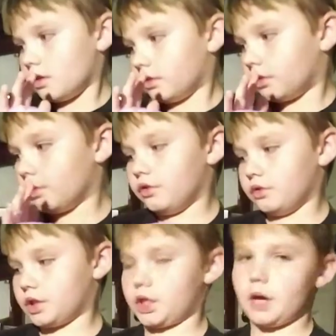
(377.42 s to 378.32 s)
you
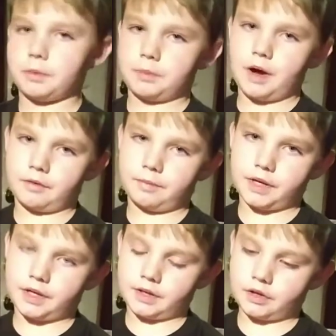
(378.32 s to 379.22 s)
use the same amount of
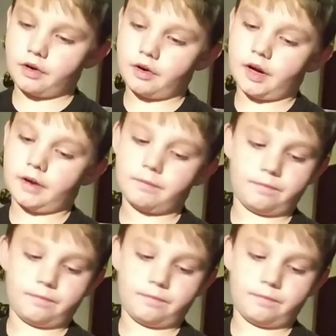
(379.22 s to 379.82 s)
baking soda.